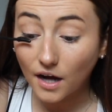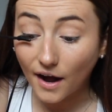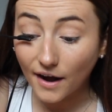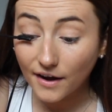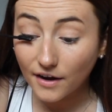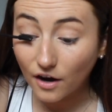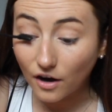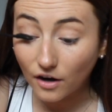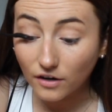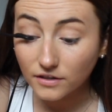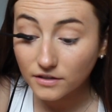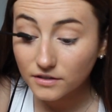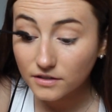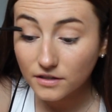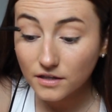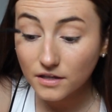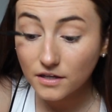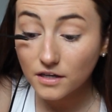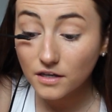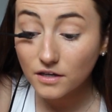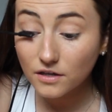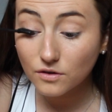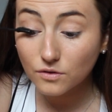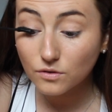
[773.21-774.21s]
I
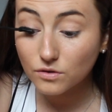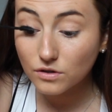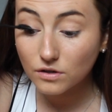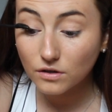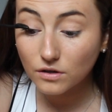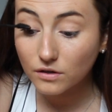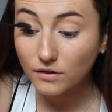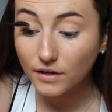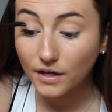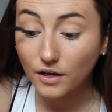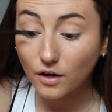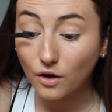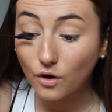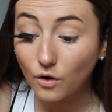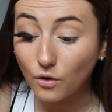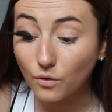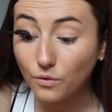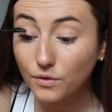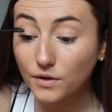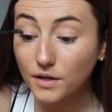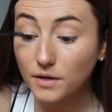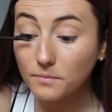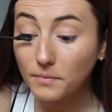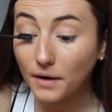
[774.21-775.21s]
honestly used to like
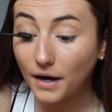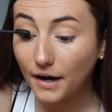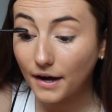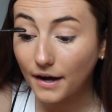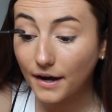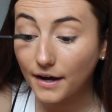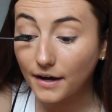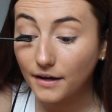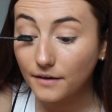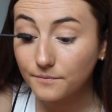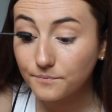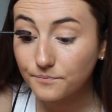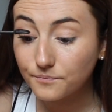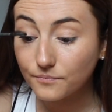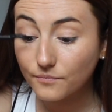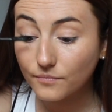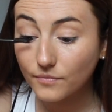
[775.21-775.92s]
only buy